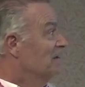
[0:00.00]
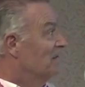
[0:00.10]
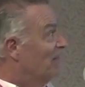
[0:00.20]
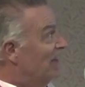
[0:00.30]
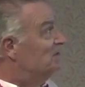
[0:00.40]

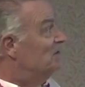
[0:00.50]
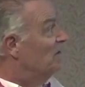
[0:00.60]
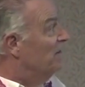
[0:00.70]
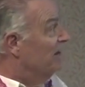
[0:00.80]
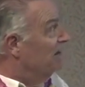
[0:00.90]
That's
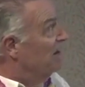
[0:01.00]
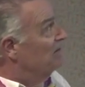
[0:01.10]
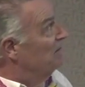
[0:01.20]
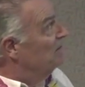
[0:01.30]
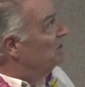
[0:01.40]
another thing. And
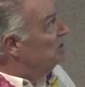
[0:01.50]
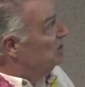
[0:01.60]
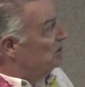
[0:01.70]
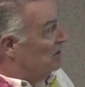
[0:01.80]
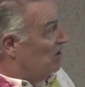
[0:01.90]
this
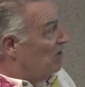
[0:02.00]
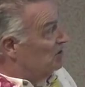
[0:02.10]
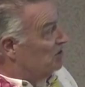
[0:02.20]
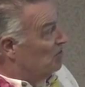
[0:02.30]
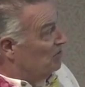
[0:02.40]
is
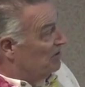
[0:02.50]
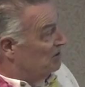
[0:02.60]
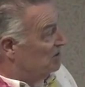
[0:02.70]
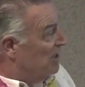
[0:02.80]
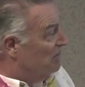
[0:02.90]
also a
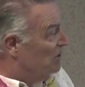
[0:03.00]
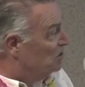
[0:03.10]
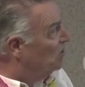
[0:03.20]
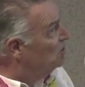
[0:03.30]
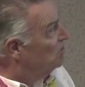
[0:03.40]
statement. It shows you